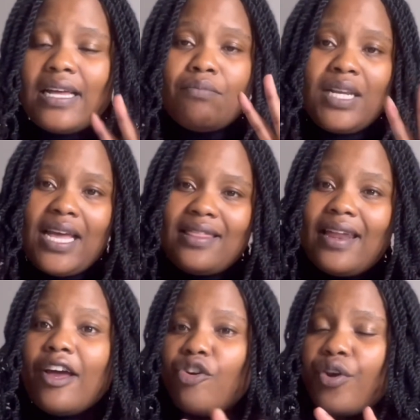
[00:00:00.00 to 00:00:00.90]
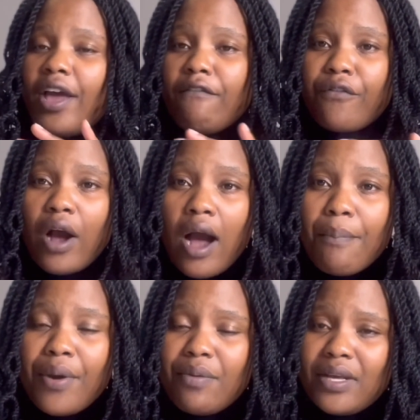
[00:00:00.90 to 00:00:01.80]
I'm glad that I don't have
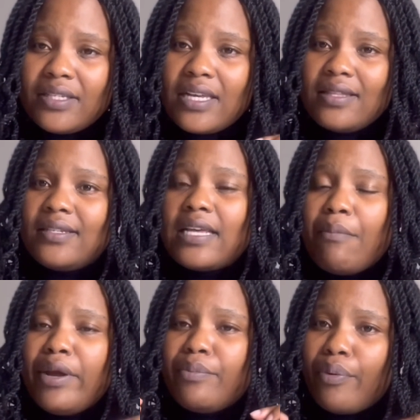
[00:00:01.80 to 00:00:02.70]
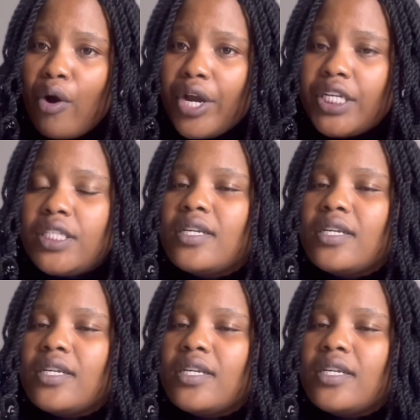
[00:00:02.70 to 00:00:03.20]
car payments at this time and point.